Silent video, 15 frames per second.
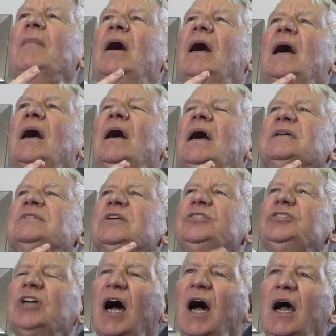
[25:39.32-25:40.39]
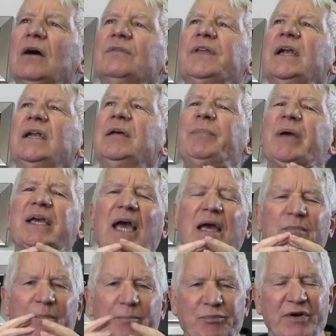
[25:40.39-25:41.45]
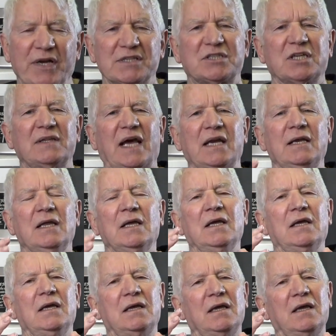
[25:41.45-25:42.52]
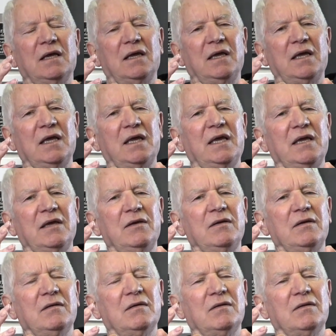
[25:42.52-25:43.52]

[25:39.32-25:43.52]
as a child, then he became a prince, and then the